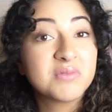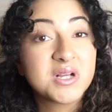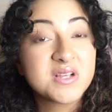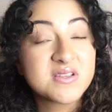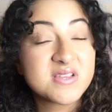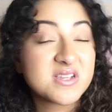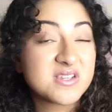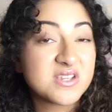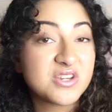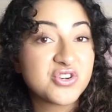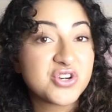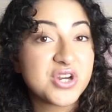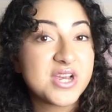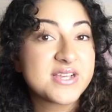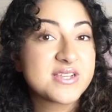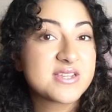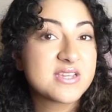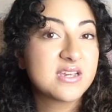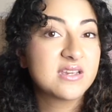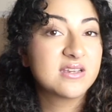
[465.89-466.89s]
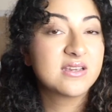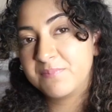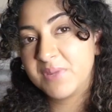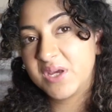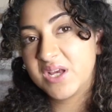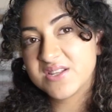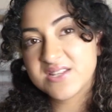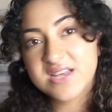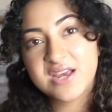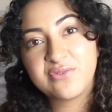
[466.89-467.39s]
because that's interesting,
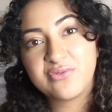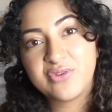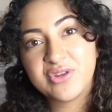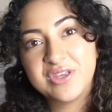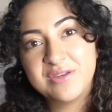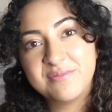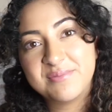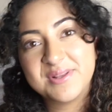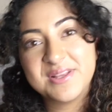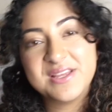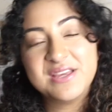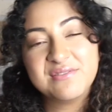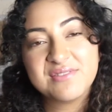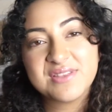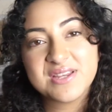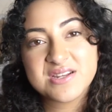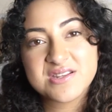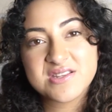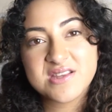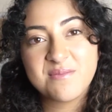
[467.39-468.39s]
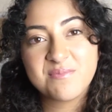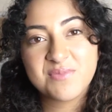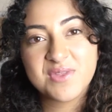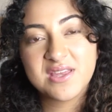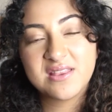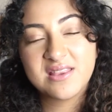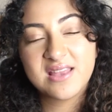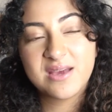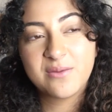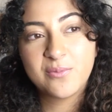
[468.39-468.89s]
because I really believe that it's
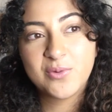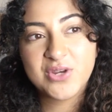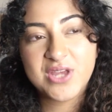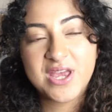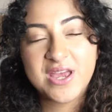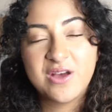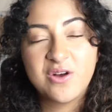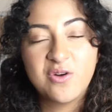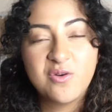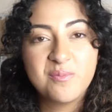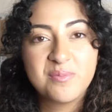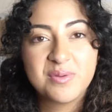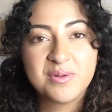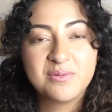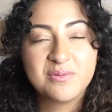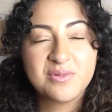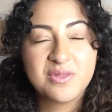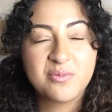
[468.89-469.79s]
something that would help,